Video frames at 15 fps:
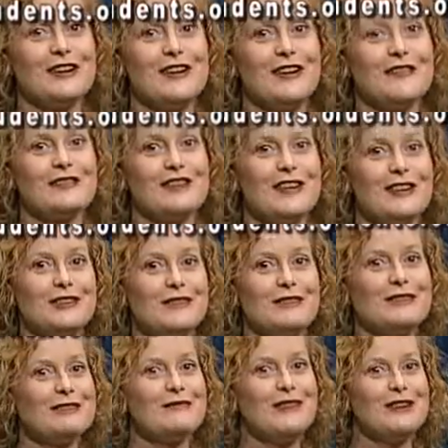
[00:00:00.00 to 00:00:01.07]
of Santa
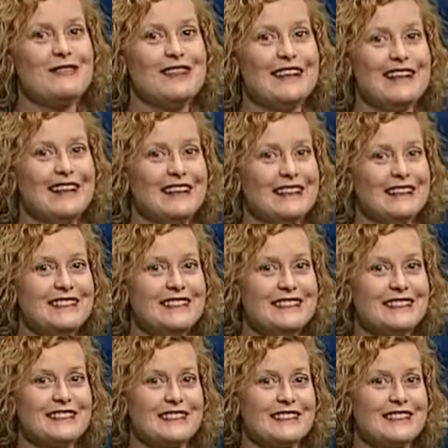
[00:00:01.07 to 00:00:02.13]
Cruz and Monterey
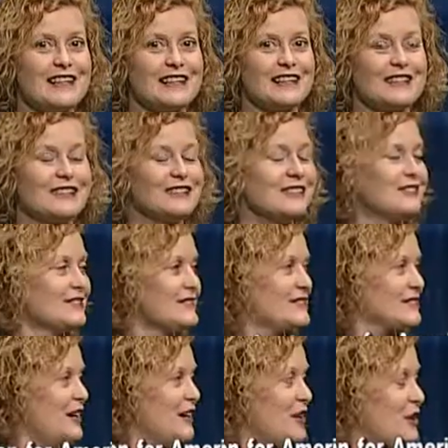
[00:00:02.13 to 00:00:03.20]
Counties, the Secular
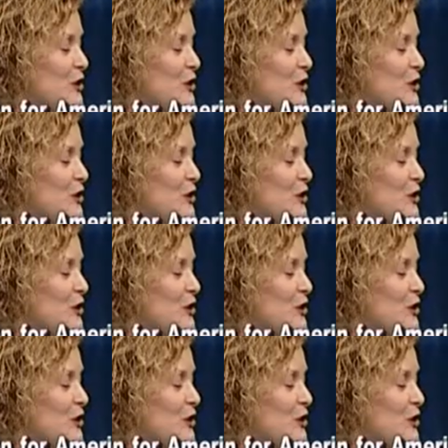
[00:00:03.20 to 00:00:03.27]
uh,